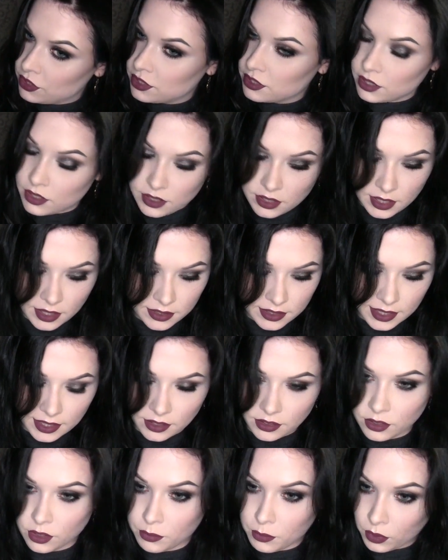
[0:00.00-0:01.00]
just so that there's like
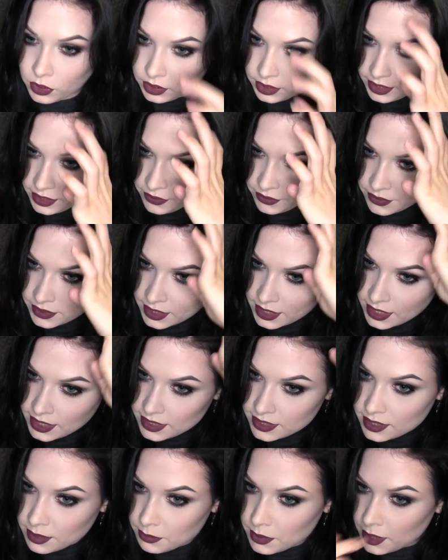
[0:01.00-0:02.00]
a little more lift.
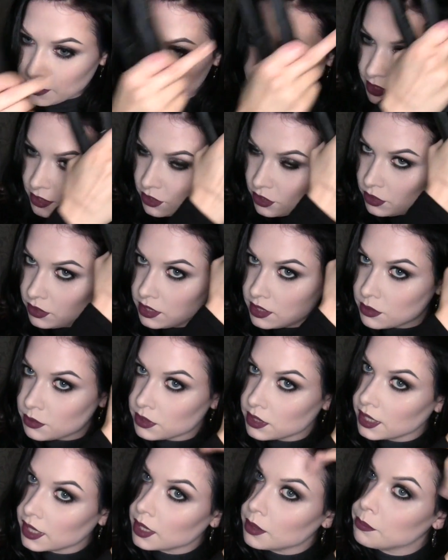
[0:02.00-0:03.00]
Sometimes I'll do this
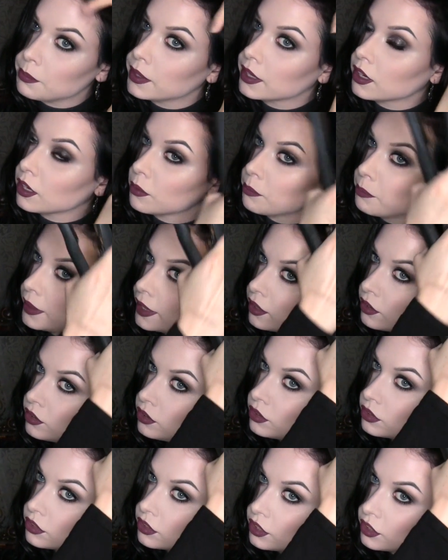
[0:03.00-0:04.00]
with like a bigger
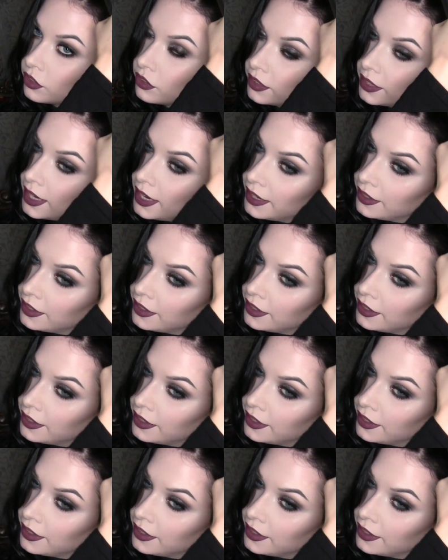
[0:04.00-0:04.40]
barrel curling